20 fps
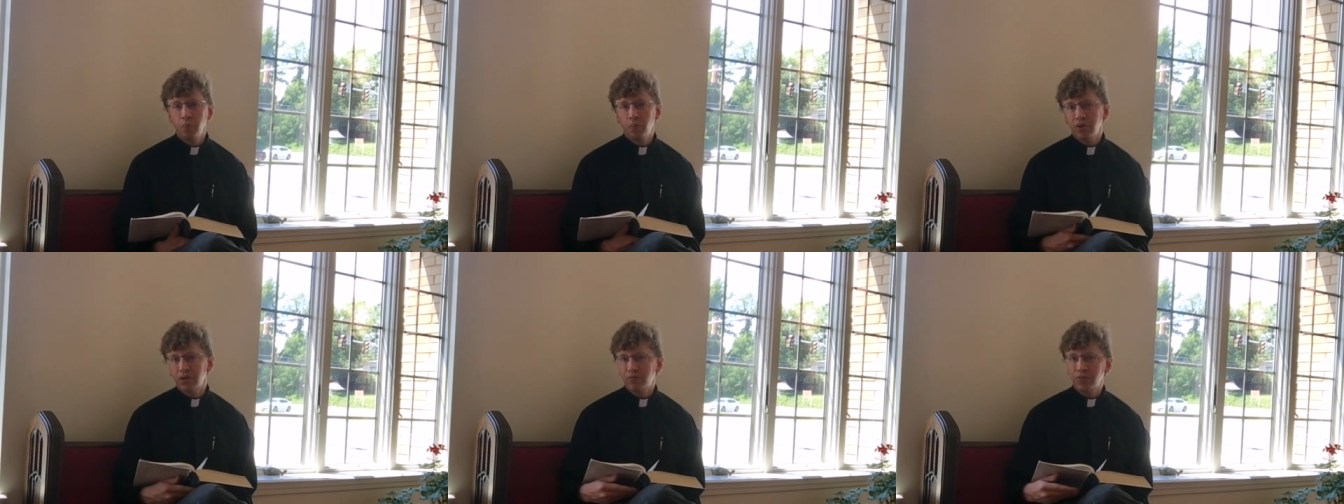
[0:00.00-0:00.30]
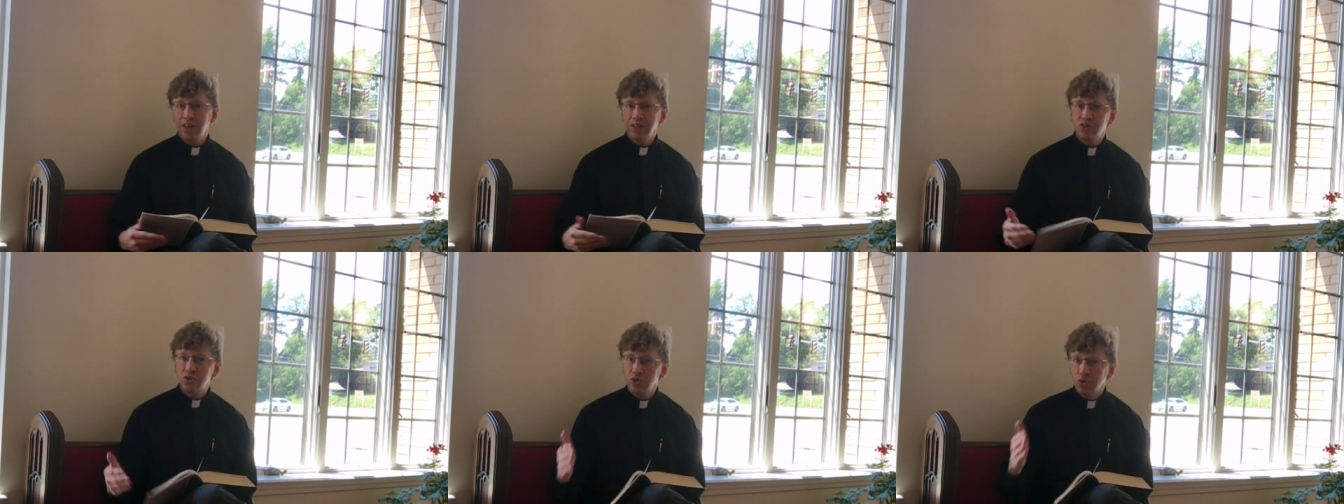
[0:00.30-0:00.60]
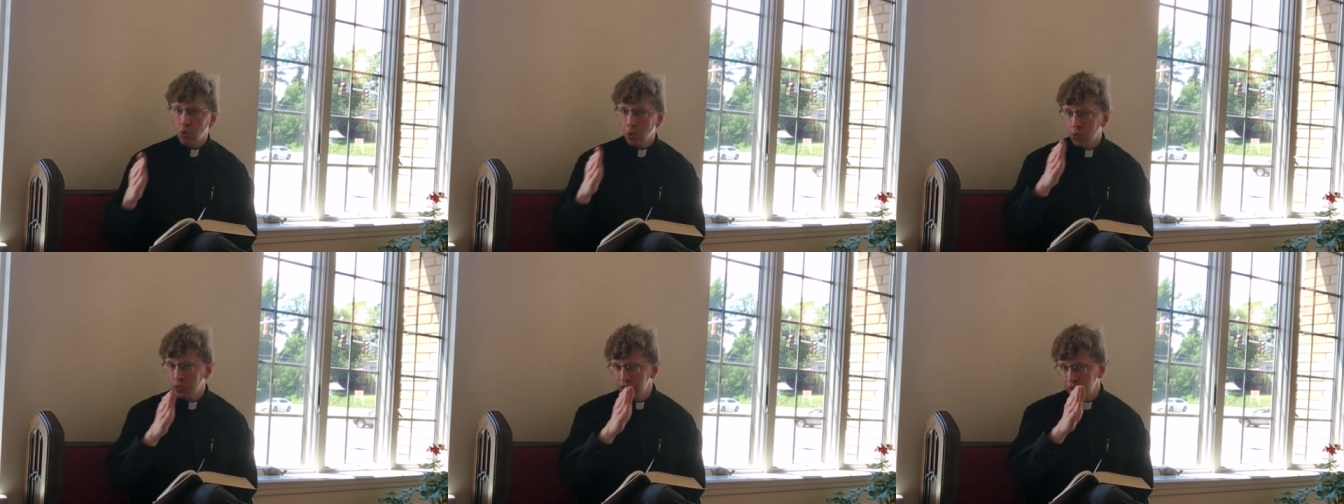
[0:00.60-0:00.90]
But if that's
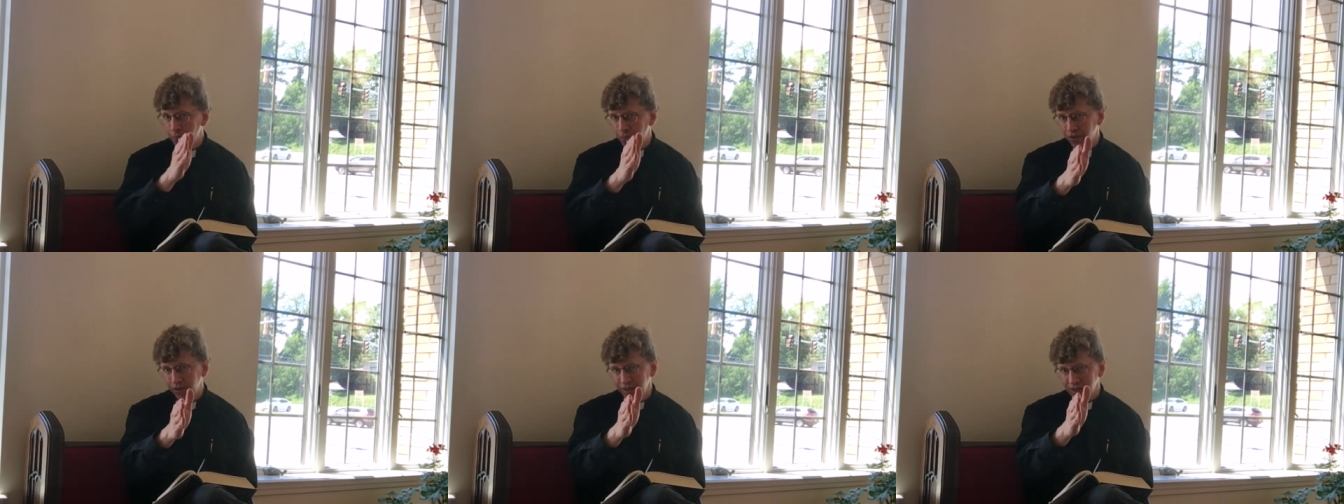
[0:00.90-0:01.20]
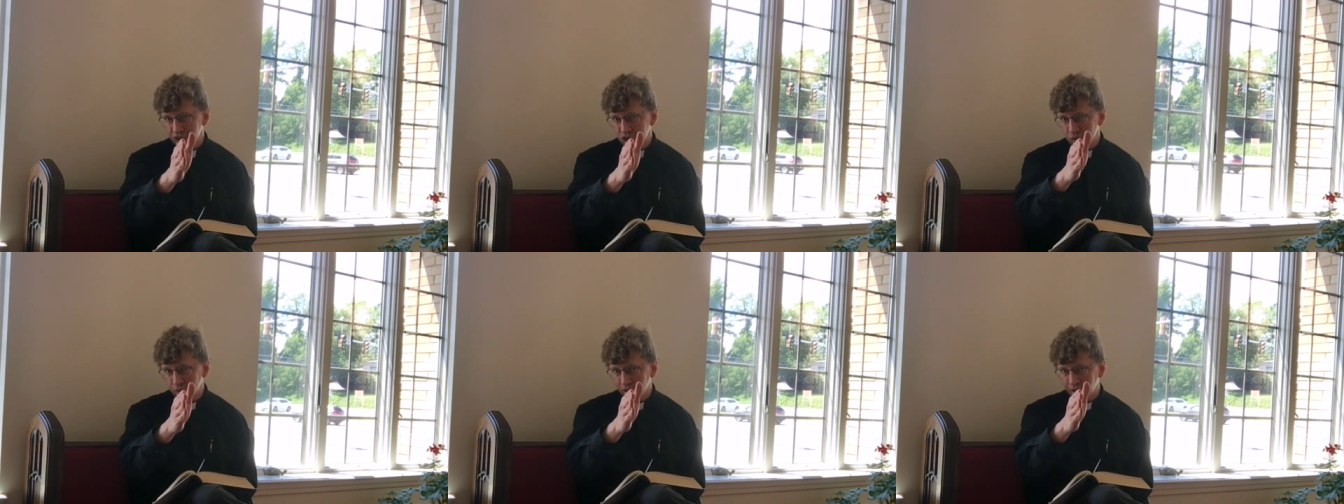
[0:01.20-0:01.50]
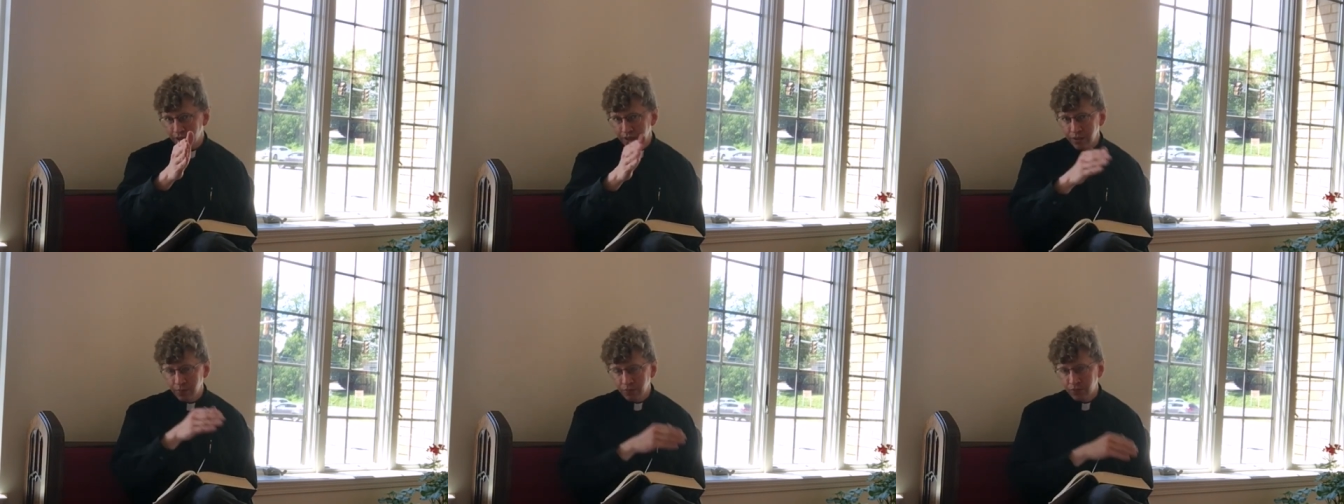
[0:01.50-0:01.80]
the only place where
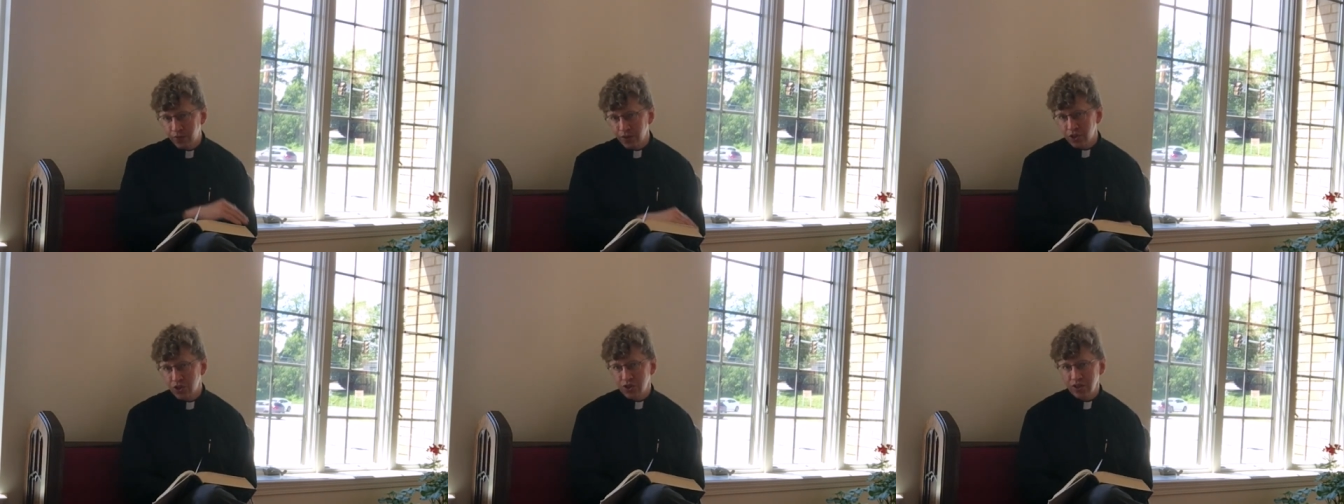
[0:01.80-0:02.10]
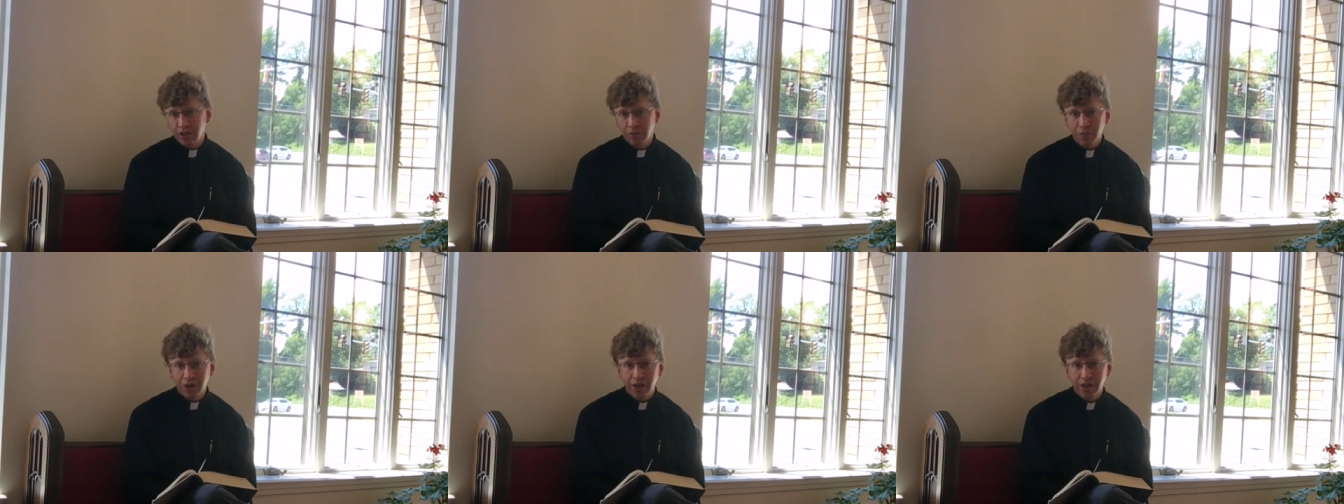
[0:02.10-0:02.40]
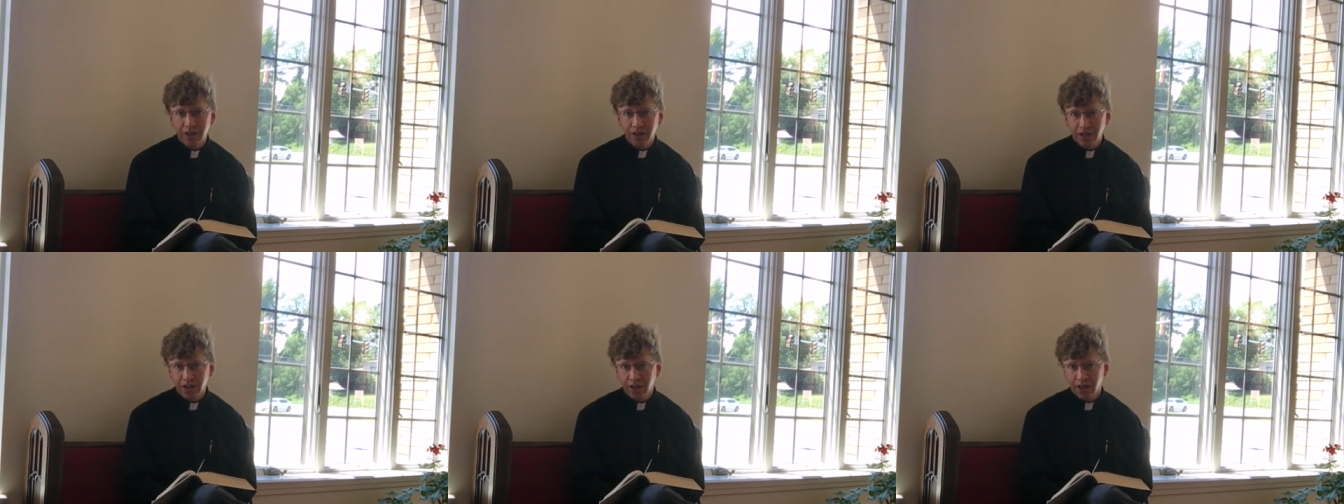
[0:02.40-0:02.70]
I am fixing
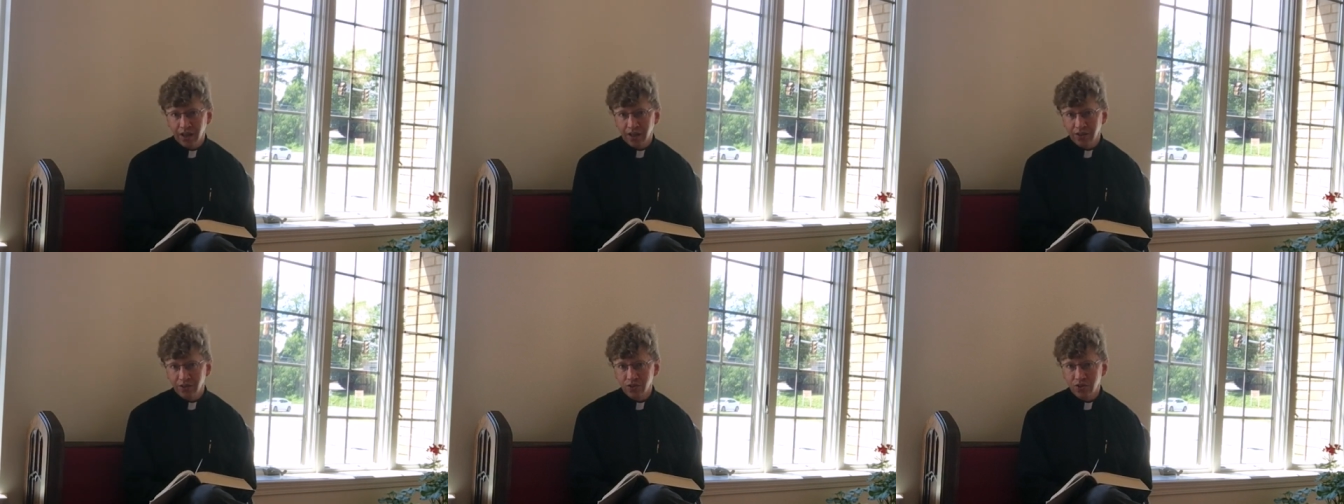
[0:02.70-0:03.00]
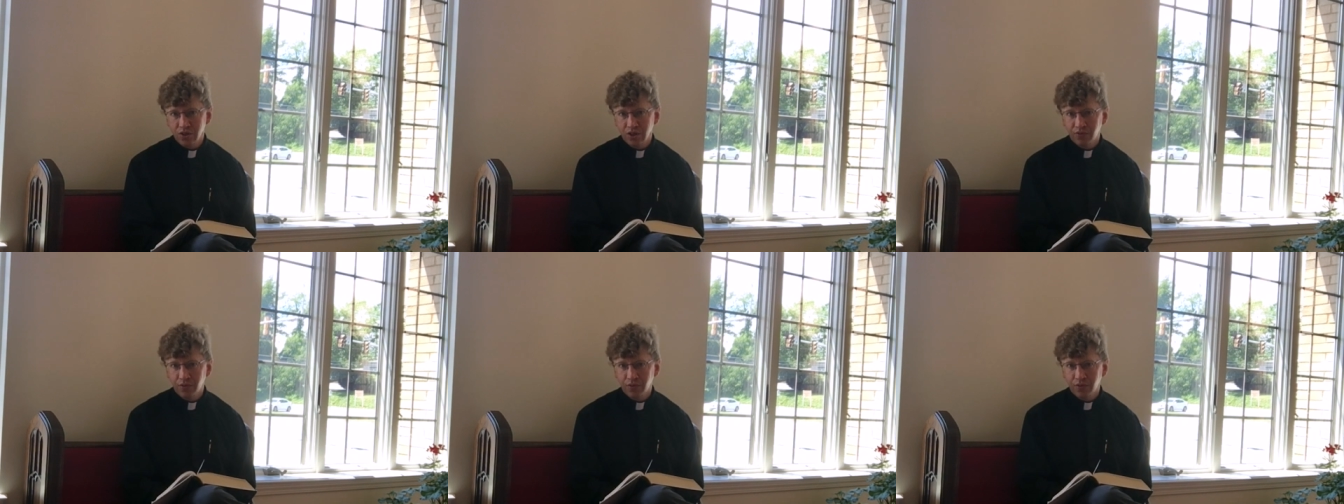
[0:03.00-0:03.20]
my eyes,